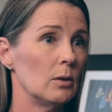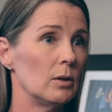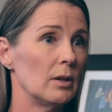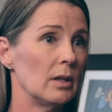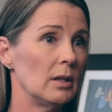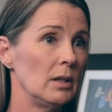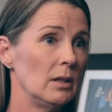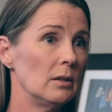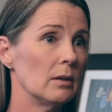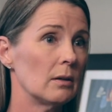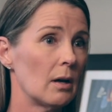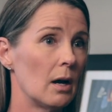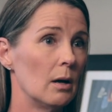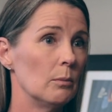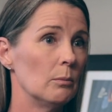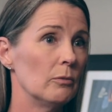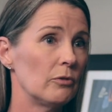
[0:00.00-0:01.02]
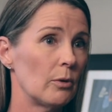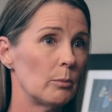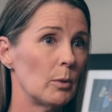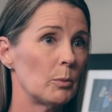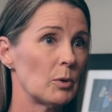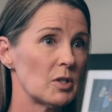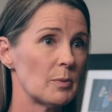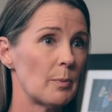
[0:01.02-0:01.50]
they need to come from
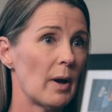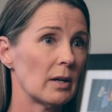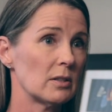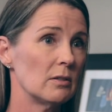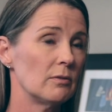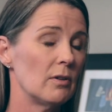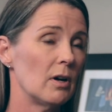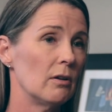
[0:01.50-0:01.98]
a perspective